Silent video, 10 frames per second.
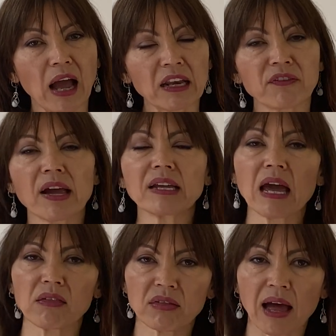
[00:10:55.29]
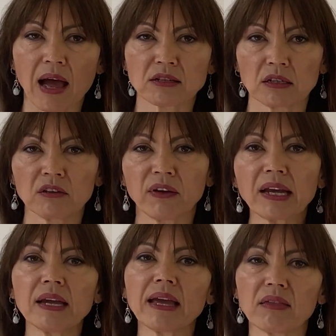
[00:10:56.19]
and if I get that, and if I
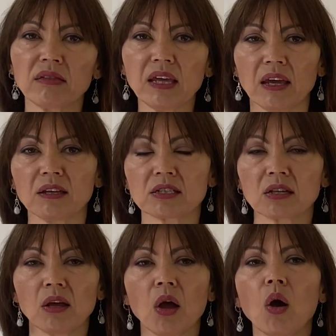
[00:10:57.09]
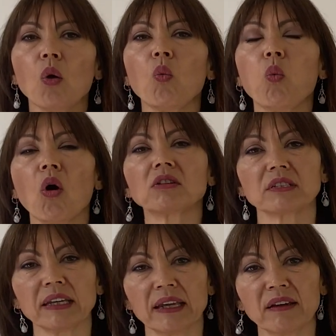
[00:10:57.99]
can get this, what
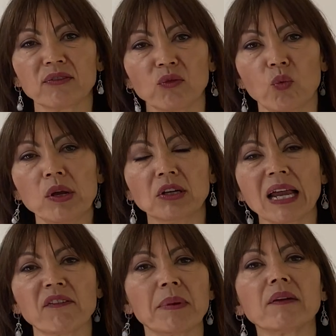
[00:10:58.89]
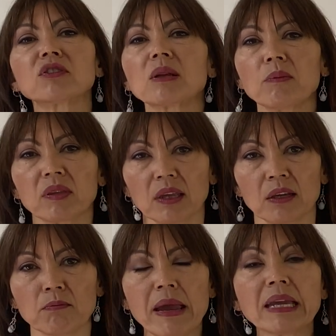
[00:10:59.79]
if we could have a bit of
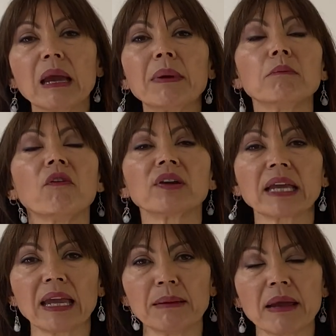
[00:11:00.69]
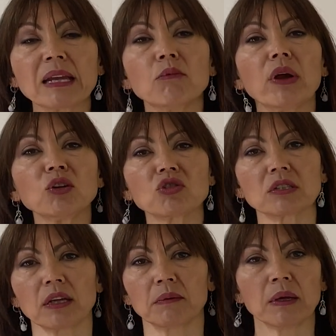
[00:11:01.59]
something, make it a bit more of a game, make it more
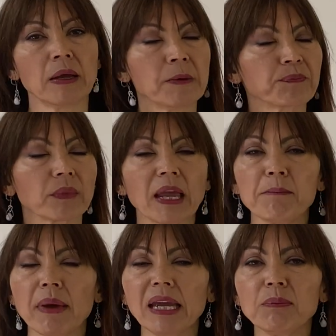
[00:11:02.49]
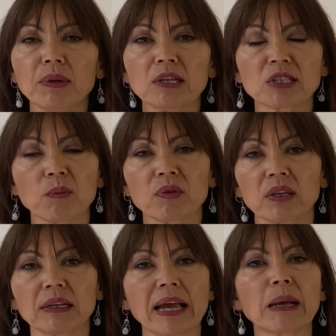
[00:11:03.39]
interesting? It may be something like